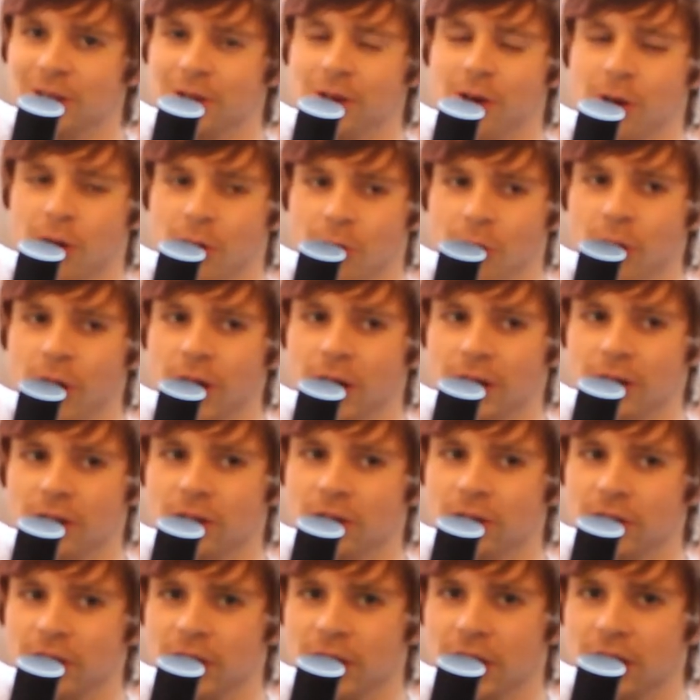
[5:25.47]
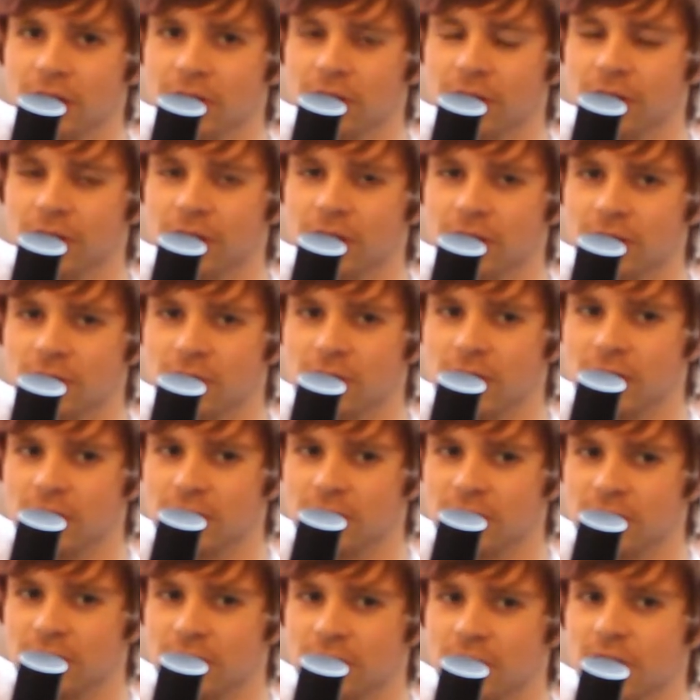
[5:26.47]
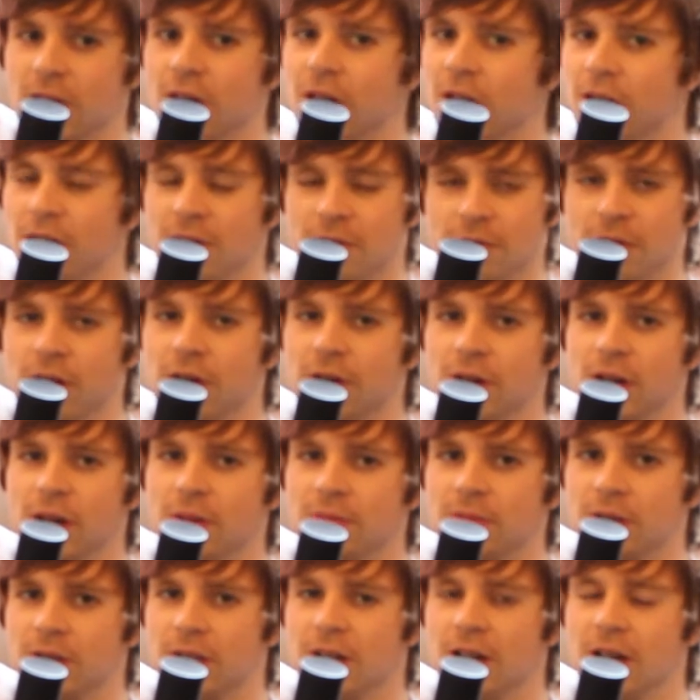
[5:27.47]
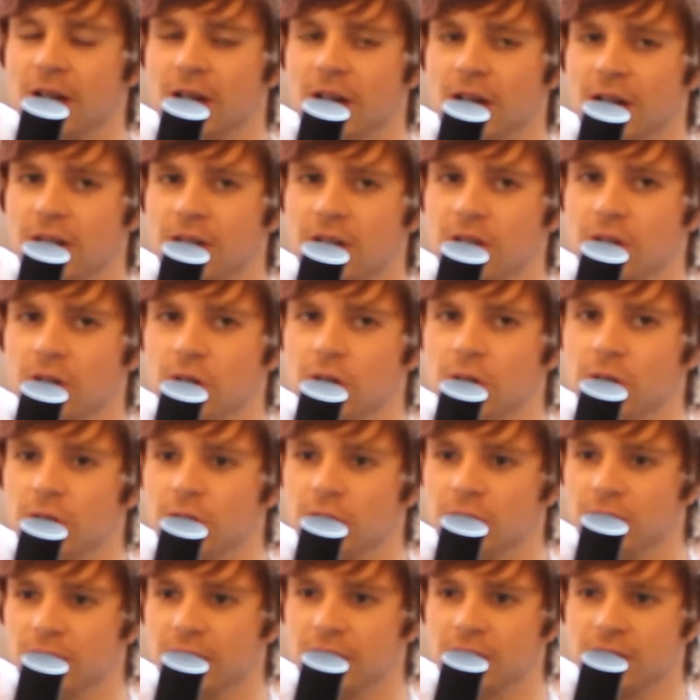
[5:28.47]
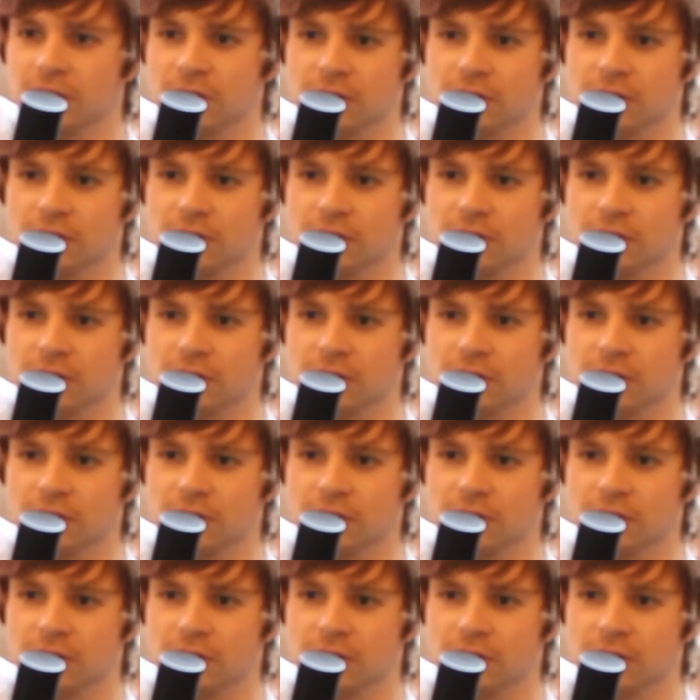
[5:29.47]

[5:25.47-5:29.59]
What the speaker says: I got quite a lot of gear with it as well, so very happy with that, and the holder.